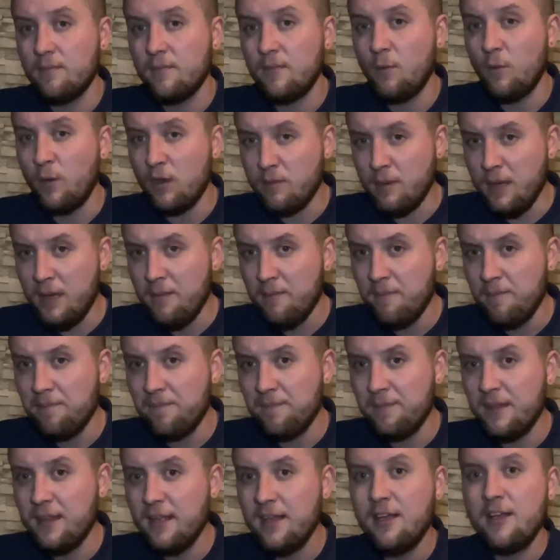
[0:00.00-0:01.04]
With me?
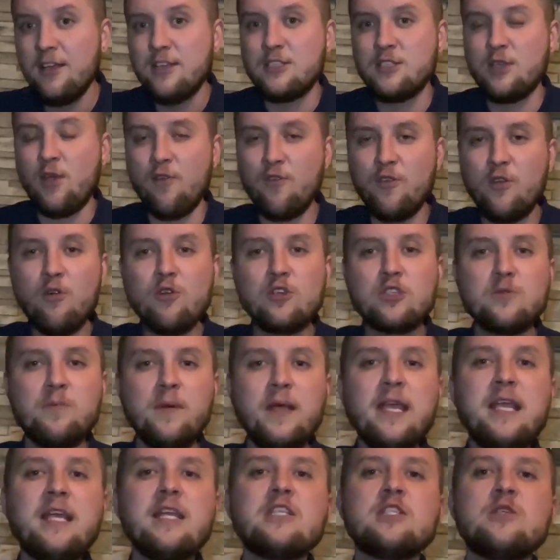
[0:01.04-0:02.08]
So if you're
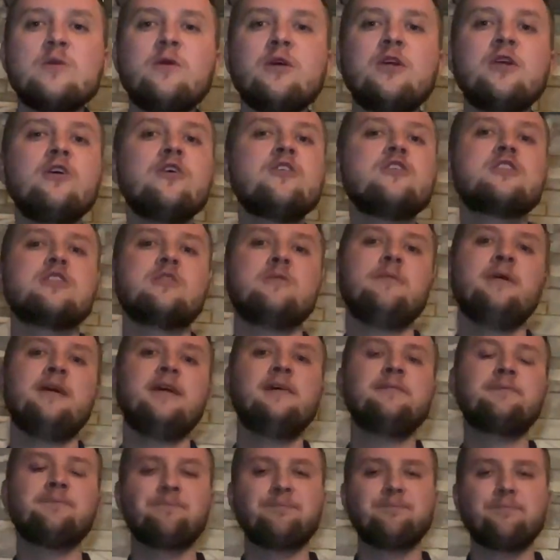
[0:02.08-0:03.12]
speaking to a
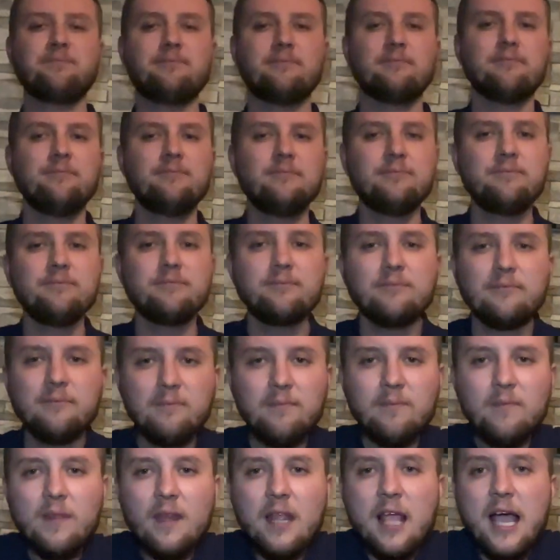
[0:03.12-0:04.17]
customer
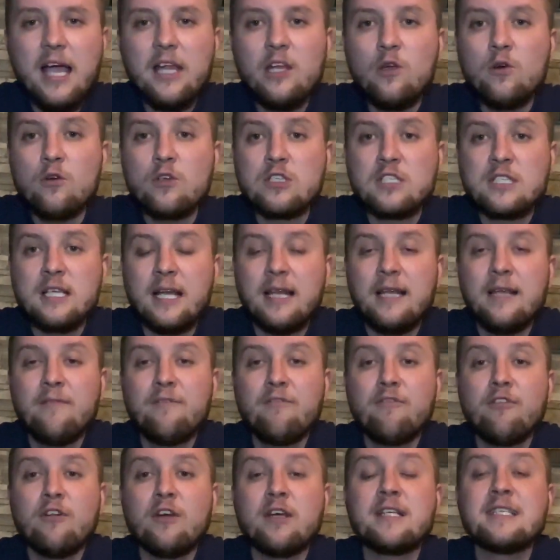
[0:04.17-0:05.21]
and you're selling,
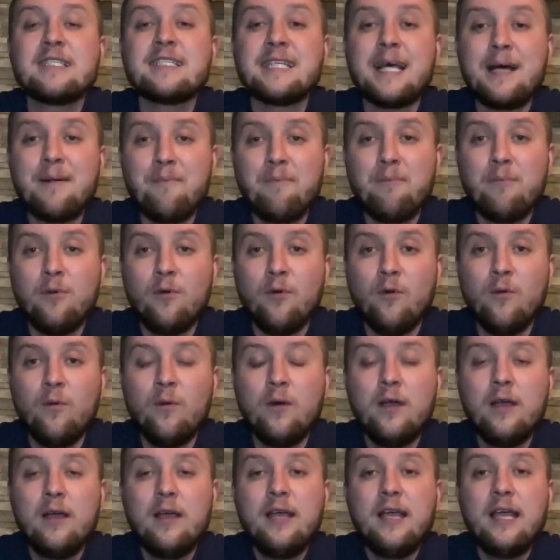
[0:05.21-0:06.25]
for
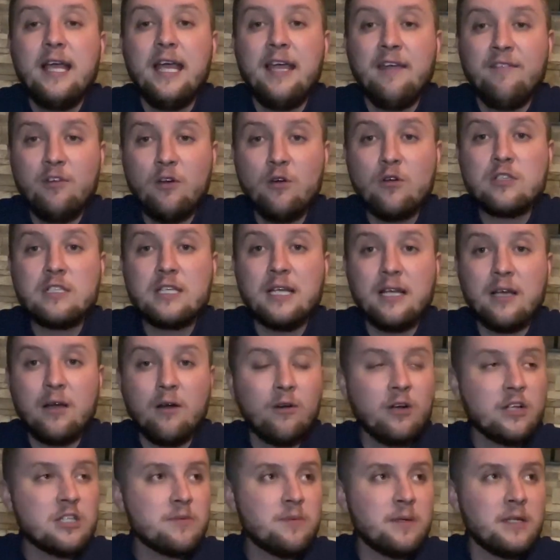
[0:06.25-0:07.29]
example, if you're selling, I'm
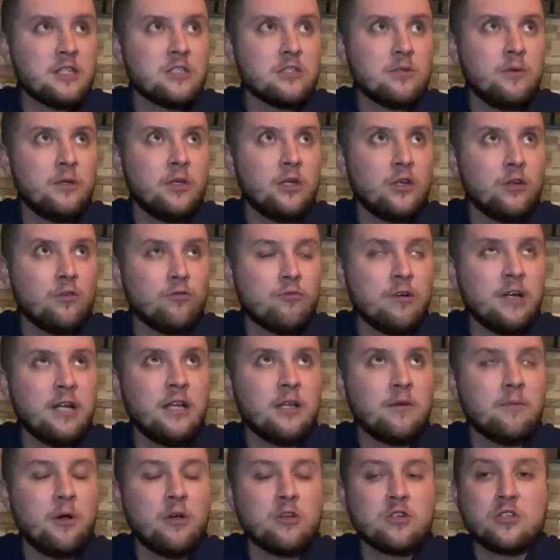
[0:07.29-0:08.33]
going to think of something you could really
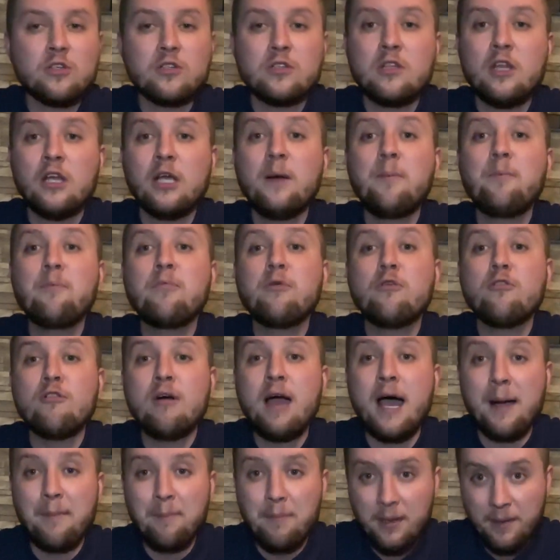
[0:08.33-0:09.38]
emotional, like a
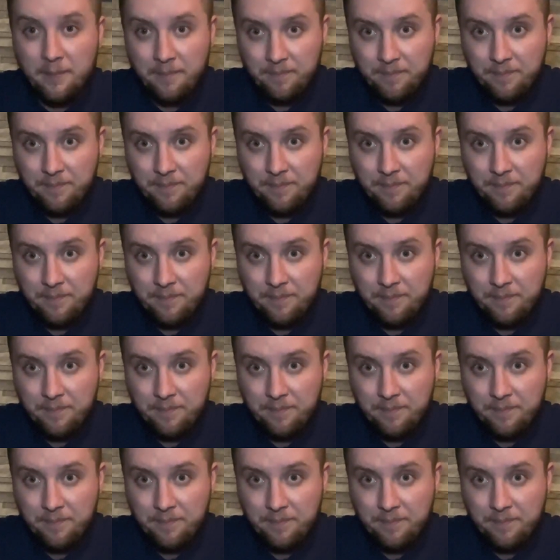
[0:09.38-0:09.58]
pram.